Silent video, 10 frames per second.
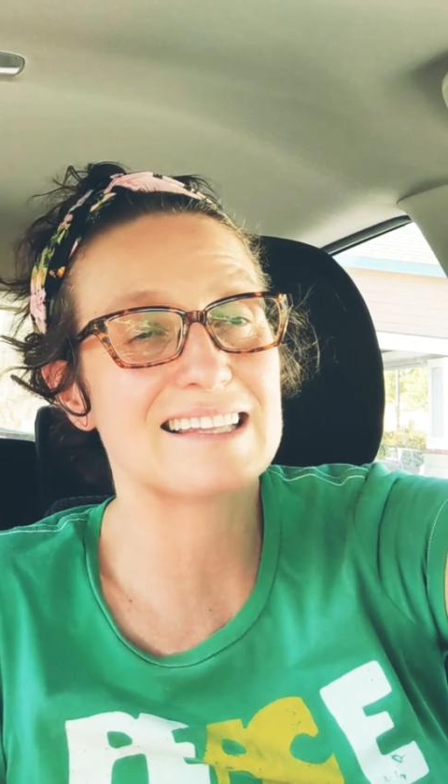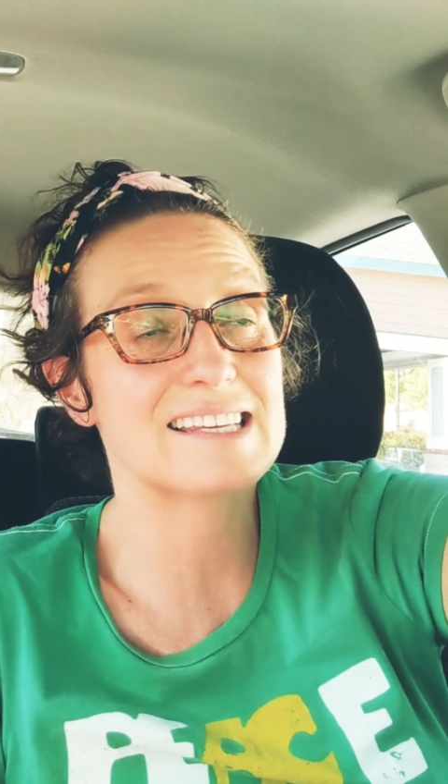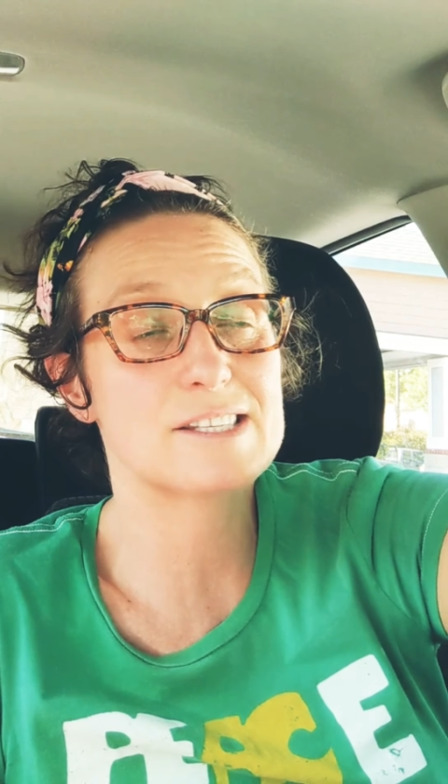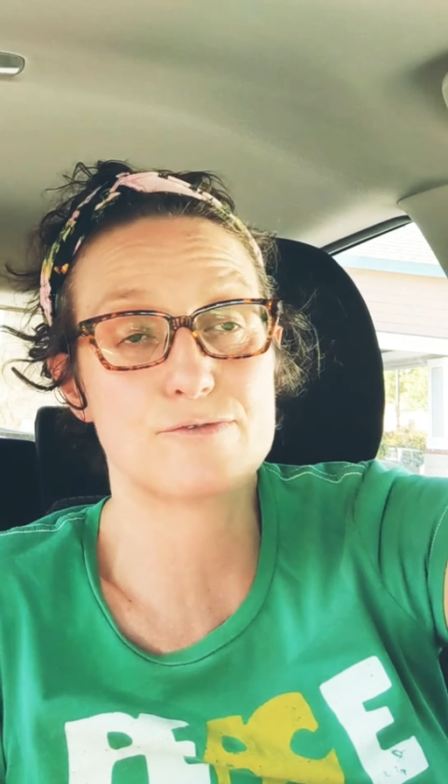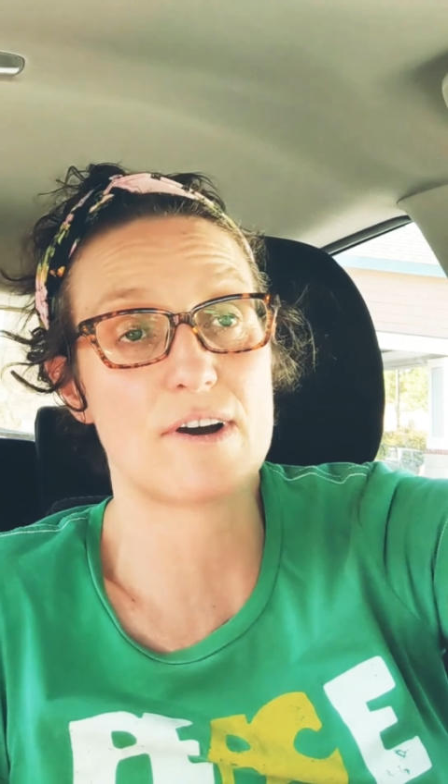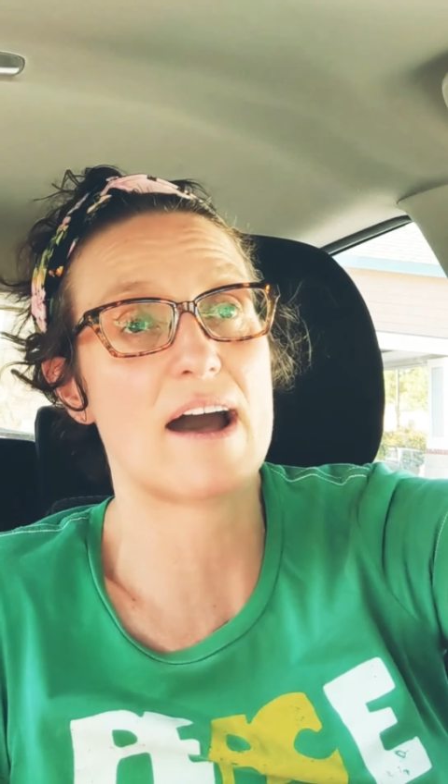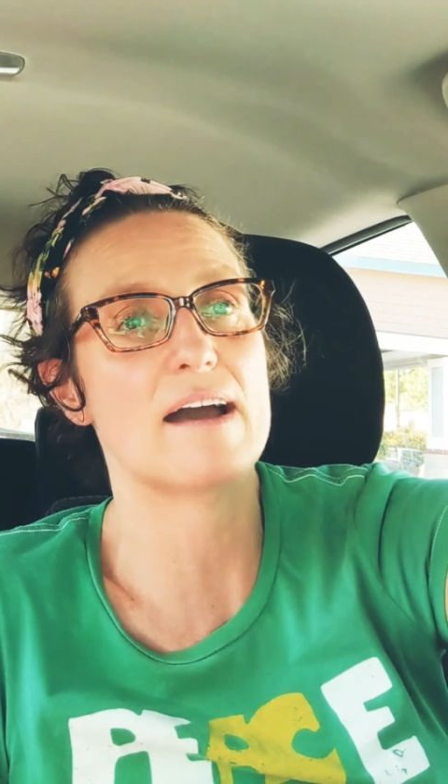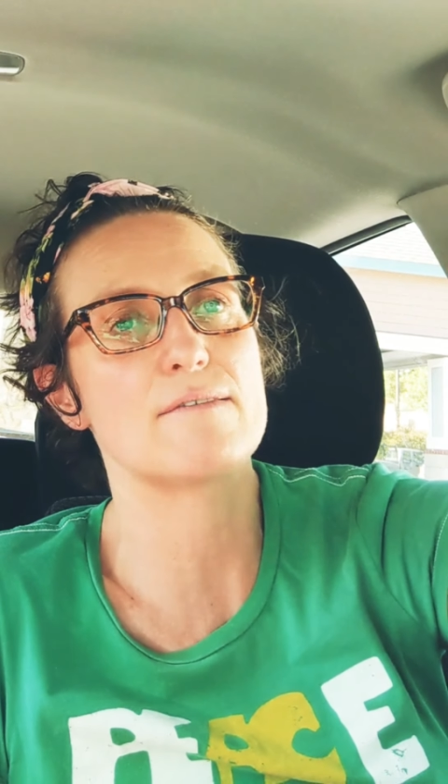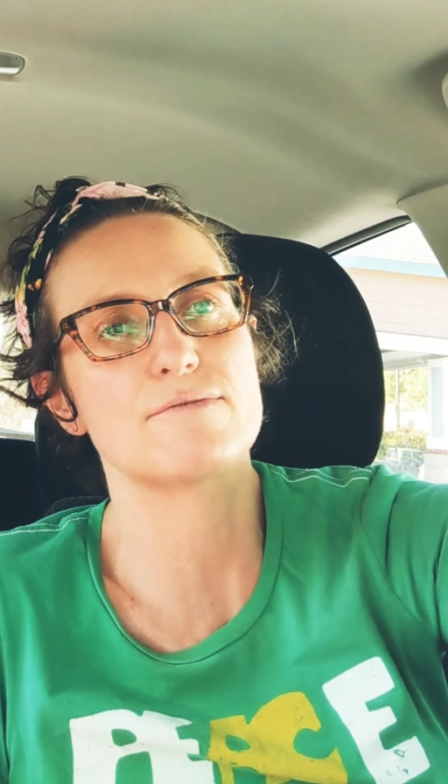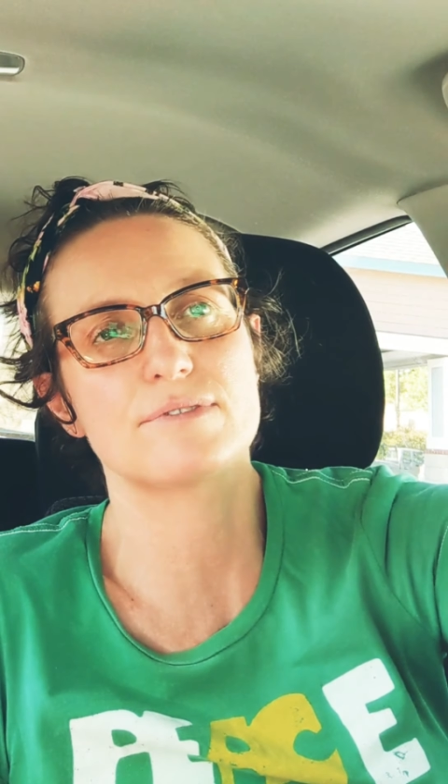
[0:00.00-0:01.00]
at least
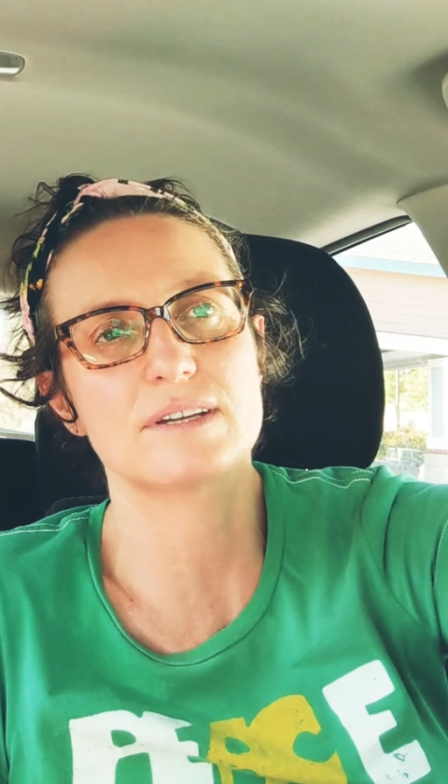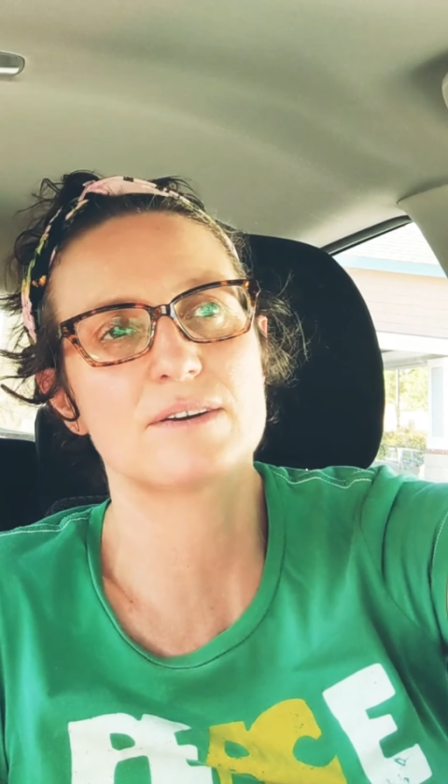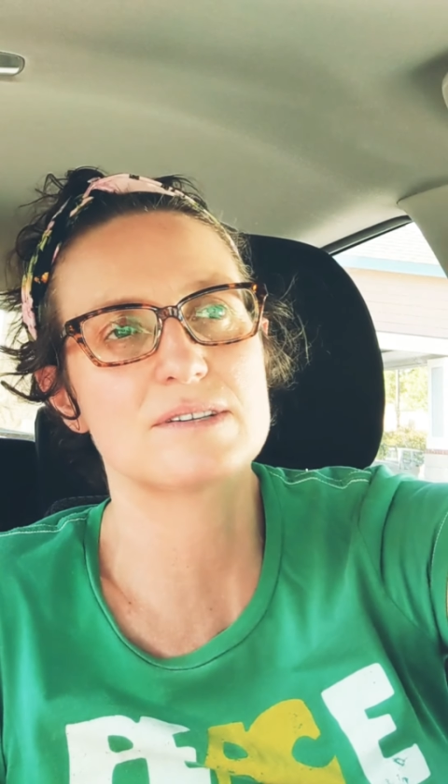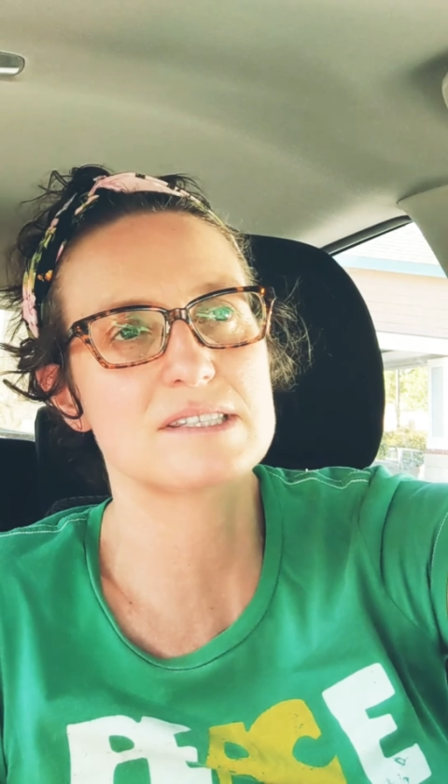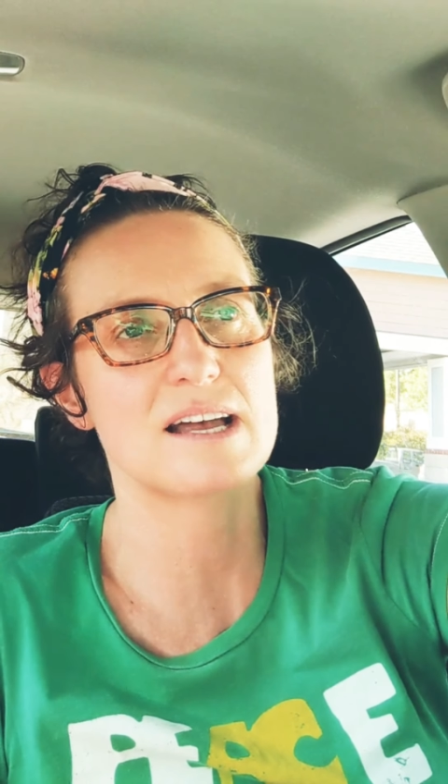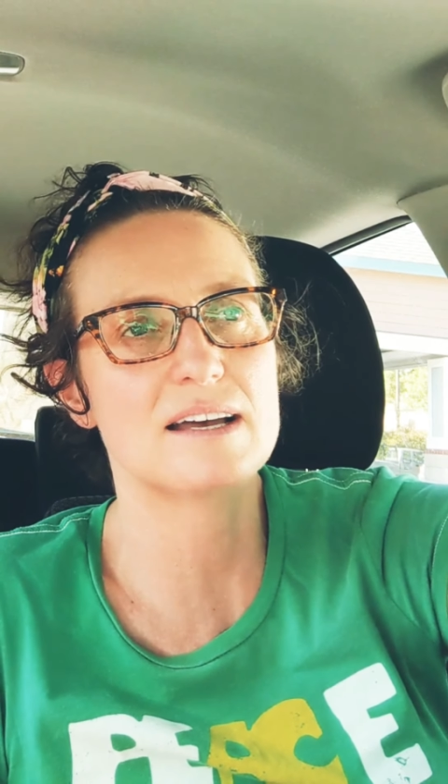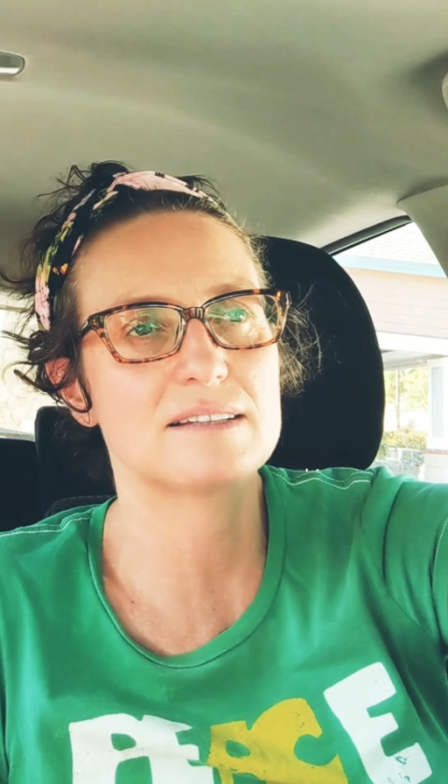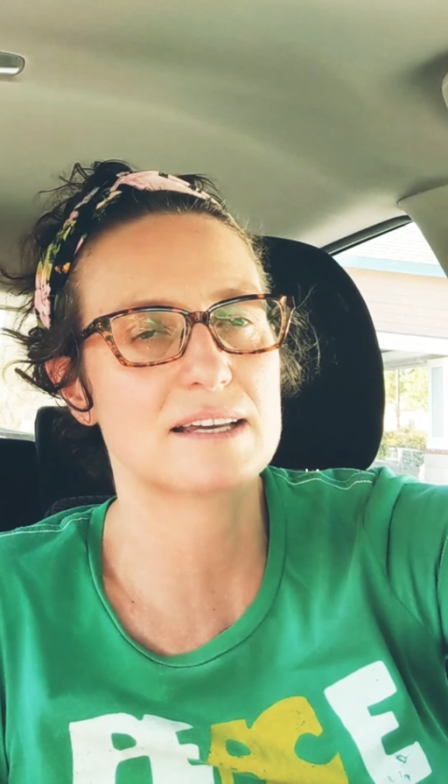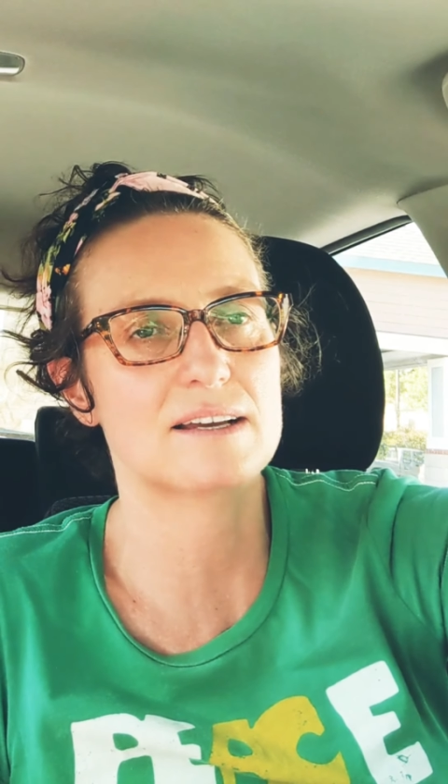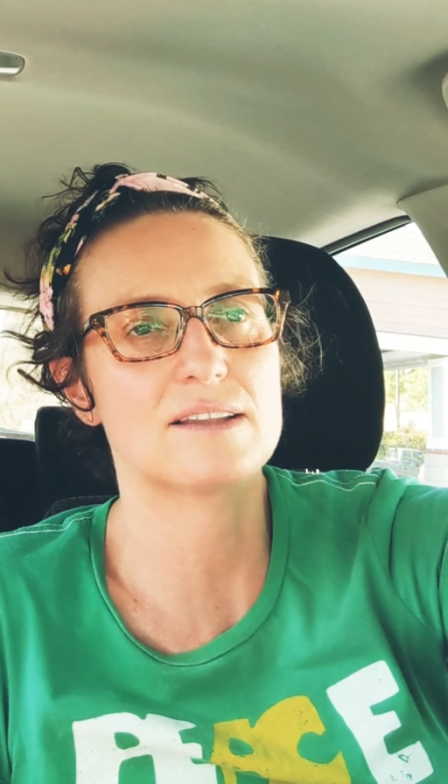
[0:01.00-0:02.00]
5. You know, it's not
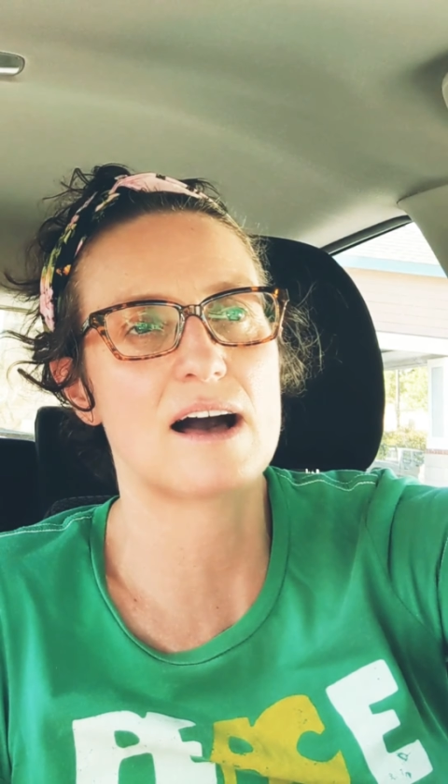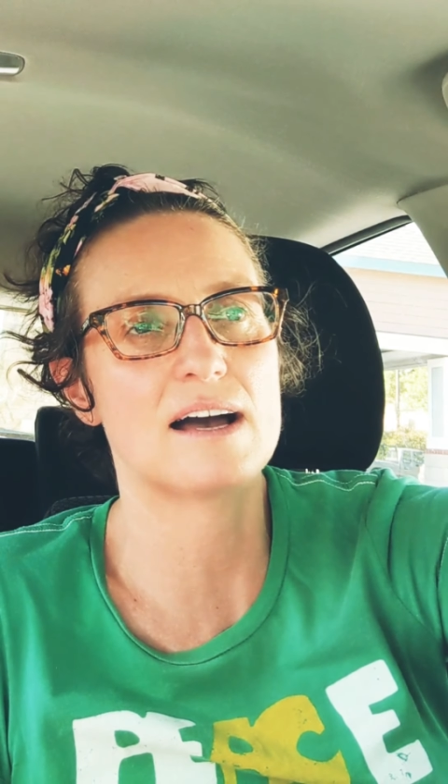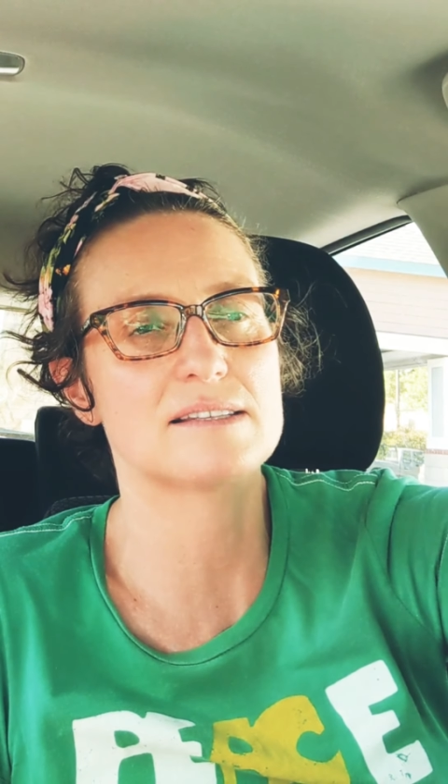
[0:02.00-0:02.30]
like a lot.